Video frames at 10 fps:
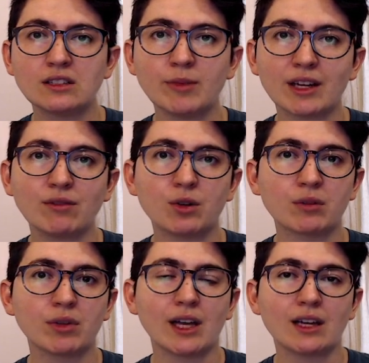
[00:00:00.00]
to make a voting
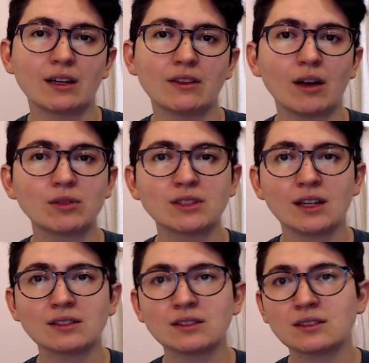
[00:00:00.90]
plan that was
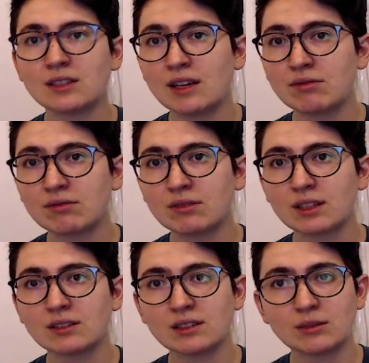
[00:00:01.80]
as safe,
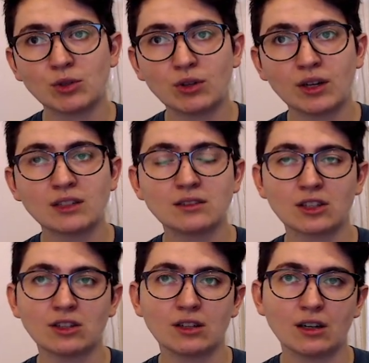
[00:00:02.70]
accessible, and
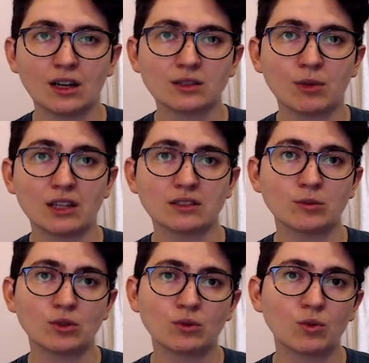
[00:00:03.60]
secure as
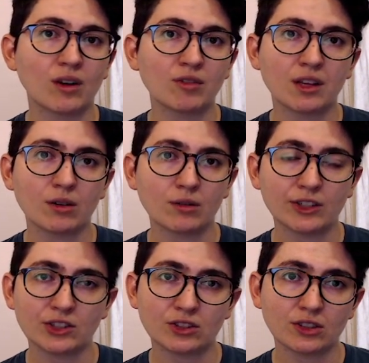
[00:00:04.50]
possible wherever they were
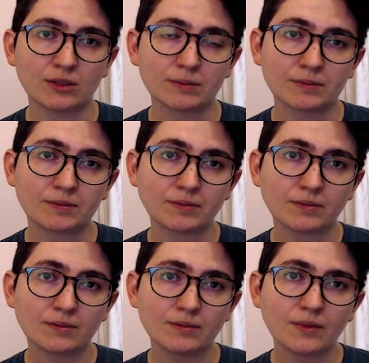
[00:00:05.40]
registered.
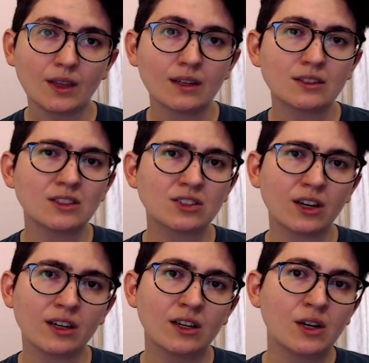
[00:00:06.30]
To
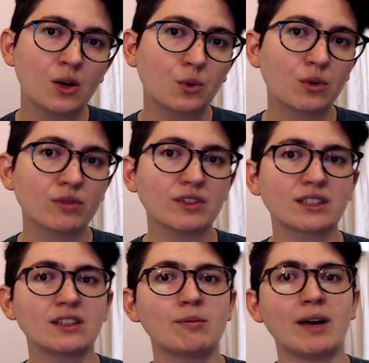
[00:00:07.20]
start, we
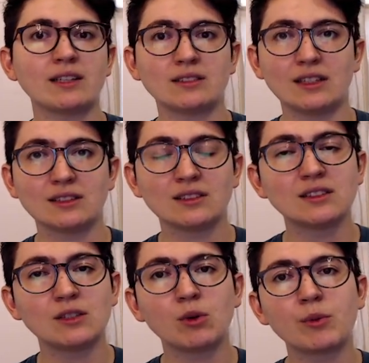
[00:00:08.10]
reflected on past sites to
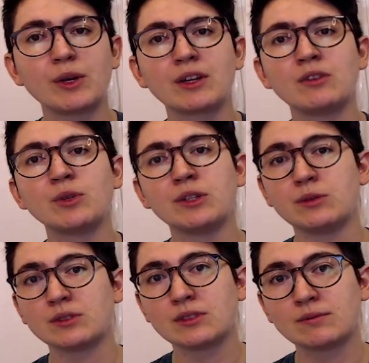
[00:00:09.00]
see what we could
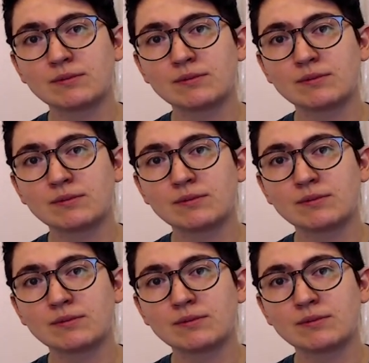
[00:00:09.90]
reuse.